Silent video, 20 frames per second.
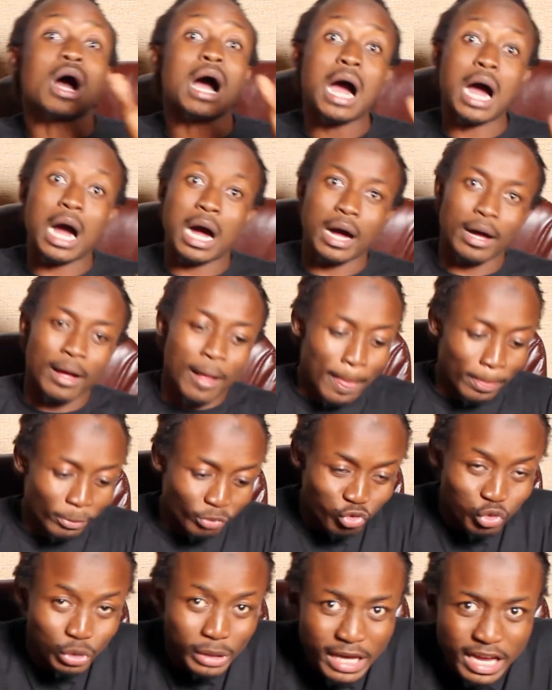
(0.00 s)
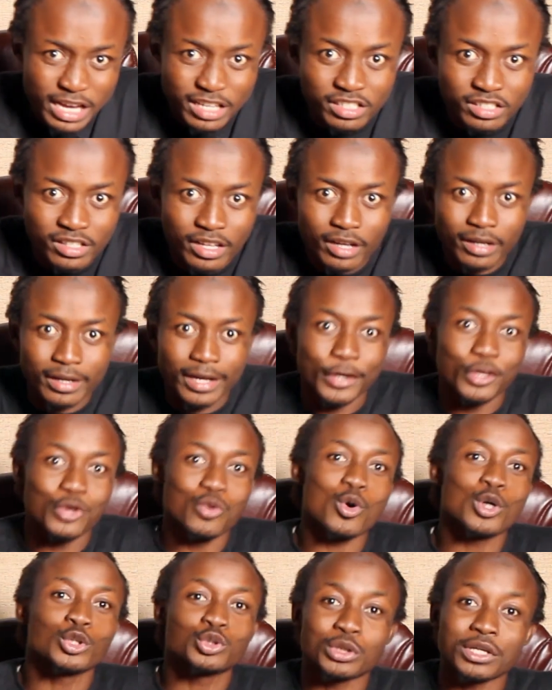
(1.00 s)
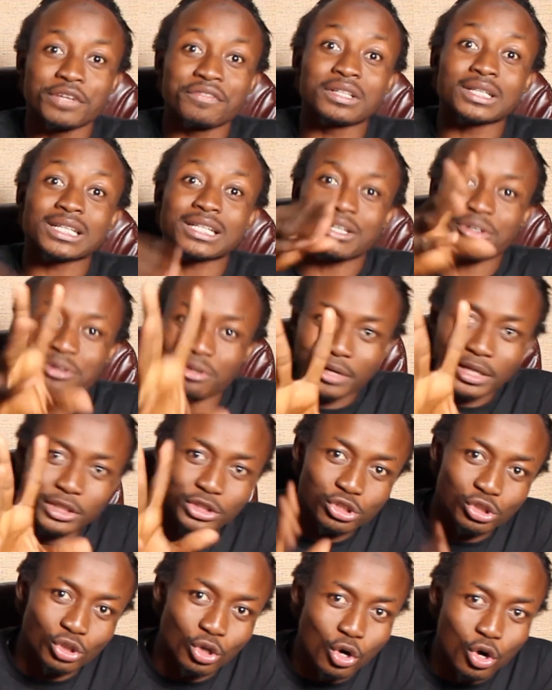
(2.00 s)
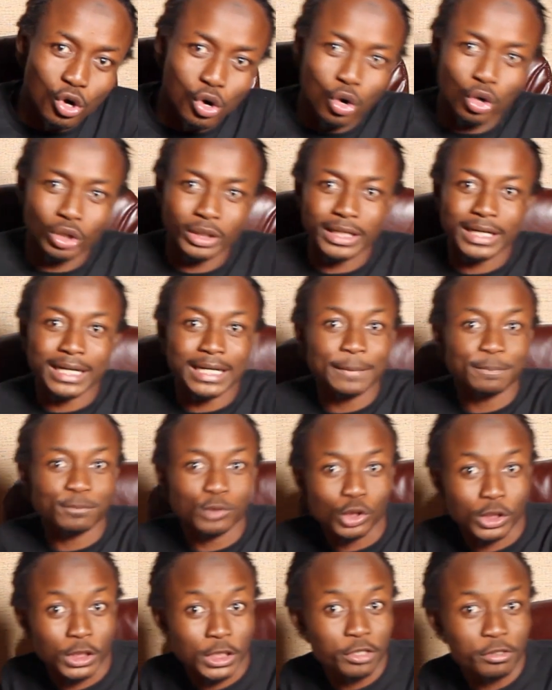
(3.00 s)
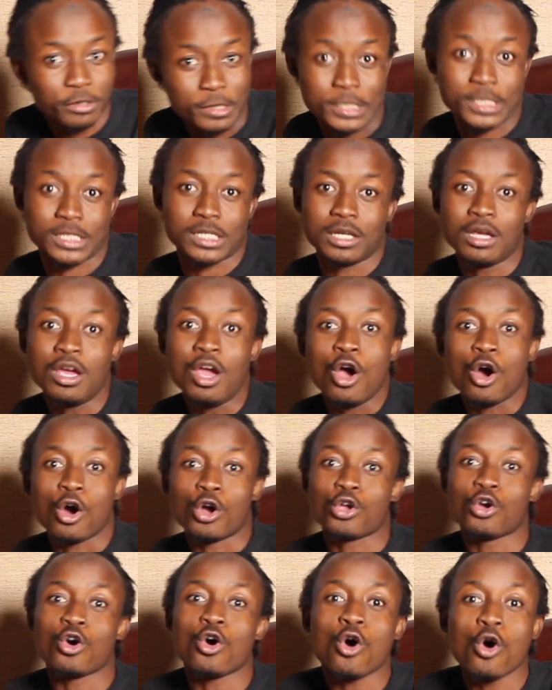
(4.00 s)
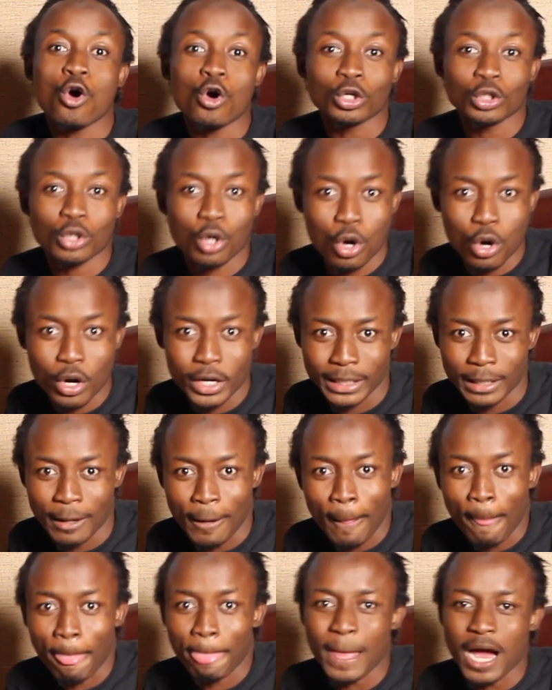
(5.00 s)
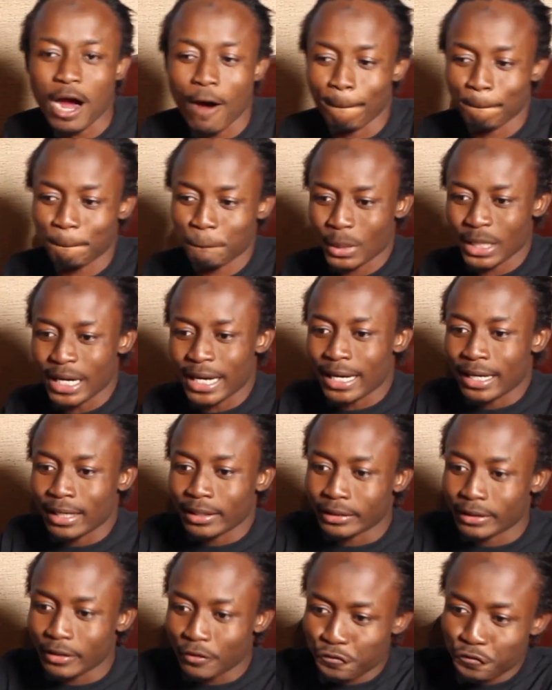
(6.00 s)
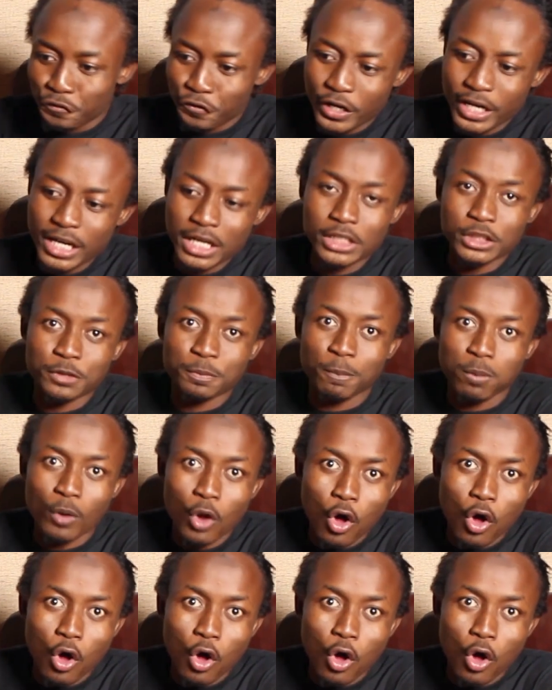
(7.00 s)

are, to the extent that you want to even create your own cryptocurrency or your own coin. Now the first